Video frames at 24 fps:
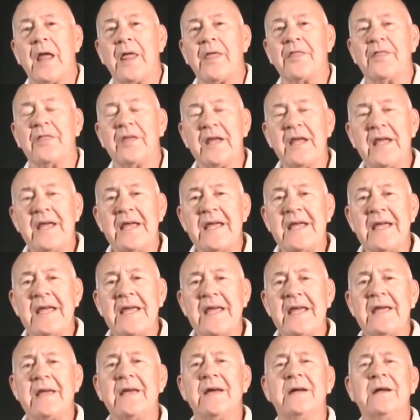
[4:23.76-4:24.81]

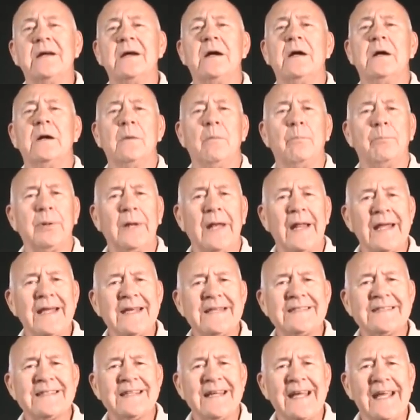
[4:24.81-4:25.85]
the
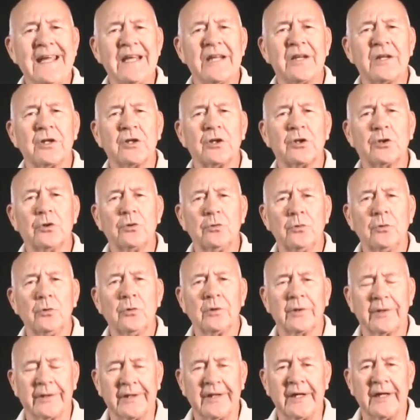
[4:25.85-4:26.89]
place in
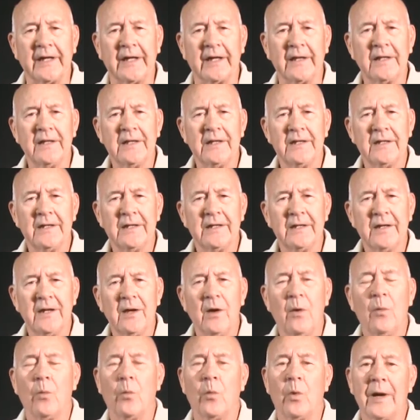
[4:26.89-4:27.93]
Goulding
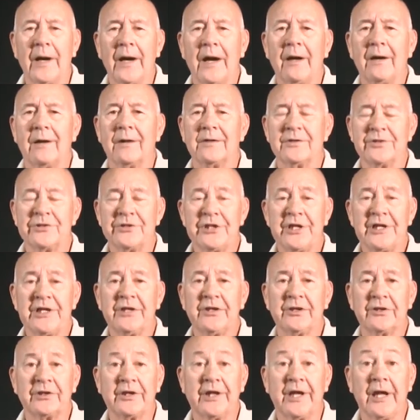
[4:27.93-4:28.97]
where she
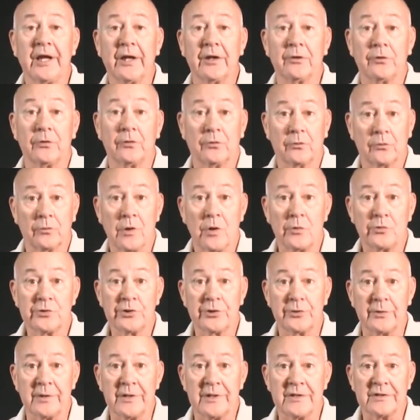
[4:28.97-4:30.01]
could get
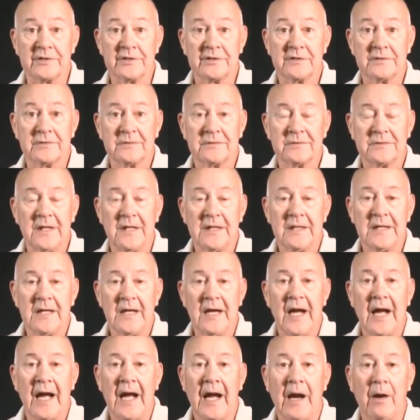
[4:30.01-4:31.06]
groceries.
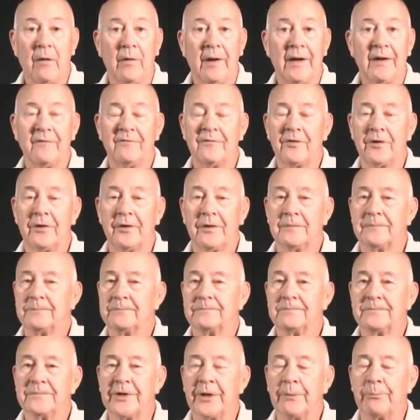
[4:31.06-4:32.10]
However,
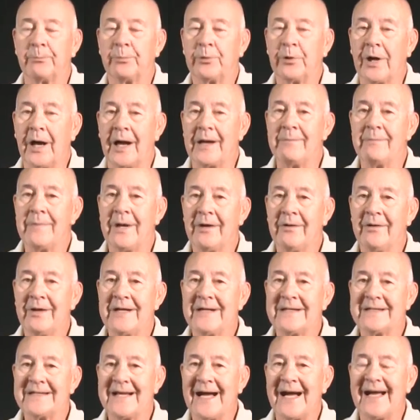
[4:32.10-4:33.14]
the primary
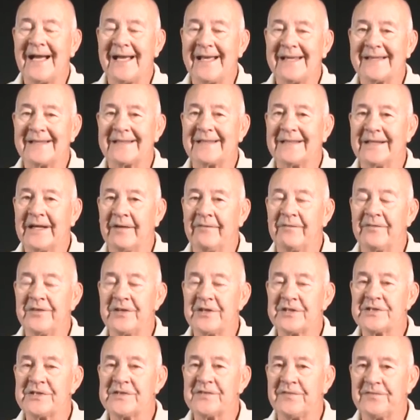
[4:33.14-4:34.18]
diet of
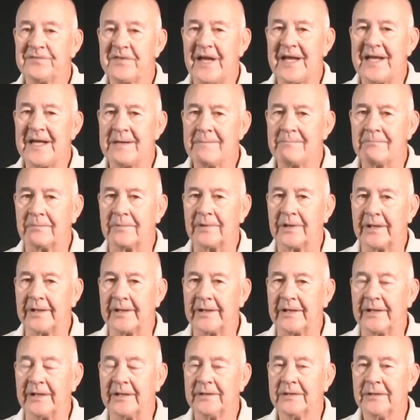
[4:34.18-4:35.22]
this
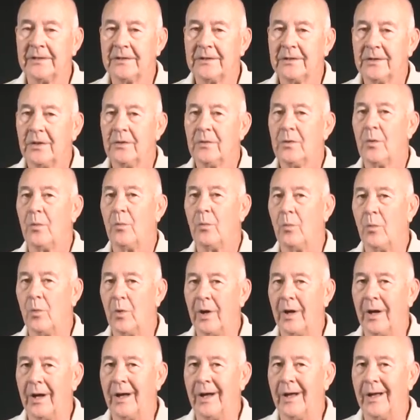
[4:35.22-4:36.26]
family
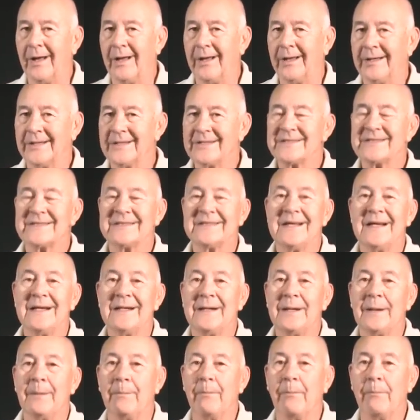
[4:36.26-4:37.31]
was
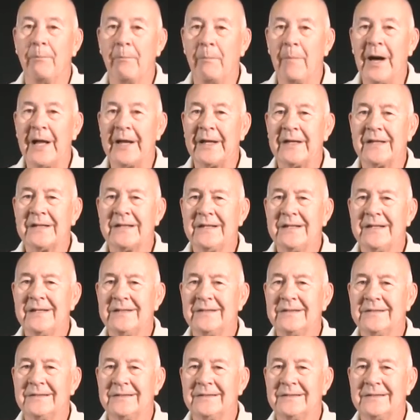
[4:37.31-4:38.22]
mutton,